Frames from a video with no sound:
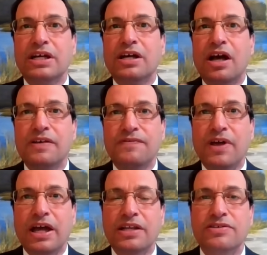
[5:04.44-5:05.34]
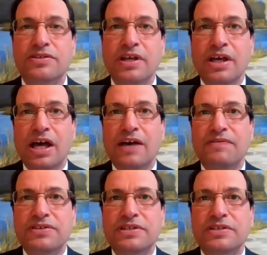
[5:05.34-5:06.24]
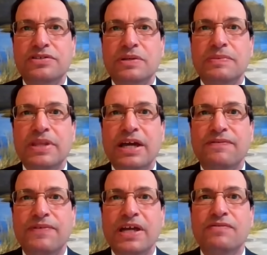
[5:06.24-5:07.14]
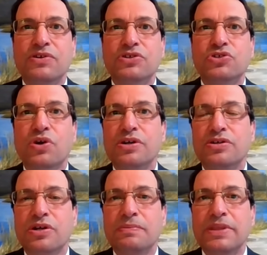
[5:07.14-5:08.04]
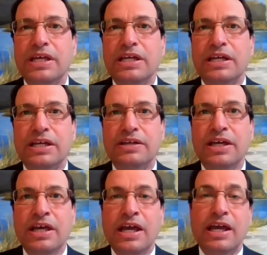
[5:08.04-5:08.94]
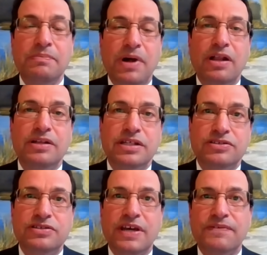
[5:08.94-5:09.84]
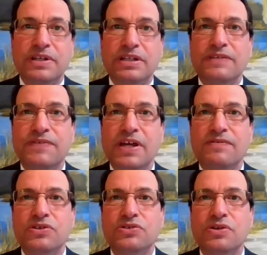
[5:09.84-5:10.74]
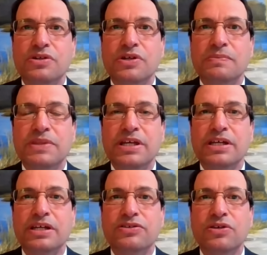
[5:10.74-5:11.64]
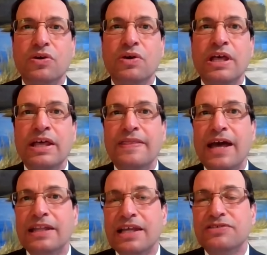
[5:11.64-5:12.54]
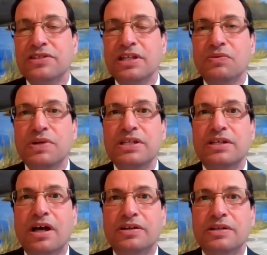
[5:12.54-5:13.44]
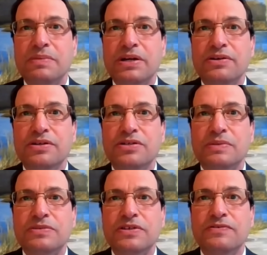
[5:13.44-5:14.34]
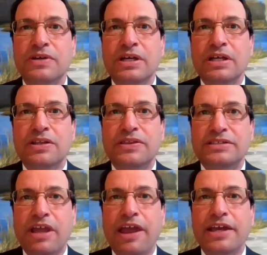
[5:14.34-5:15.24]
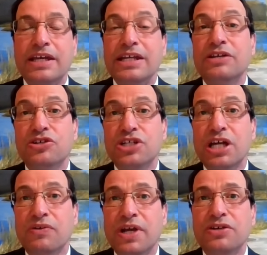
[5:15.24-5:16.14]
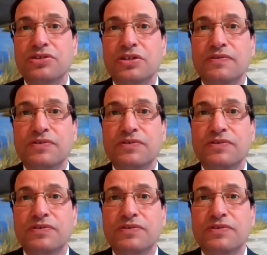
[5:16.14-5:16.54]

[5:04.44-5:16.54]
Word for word: the confines of a system that favors short-term thinking and politics definitely favors short-term thinking so that lesson that we talked about in terms of taking an intergenerational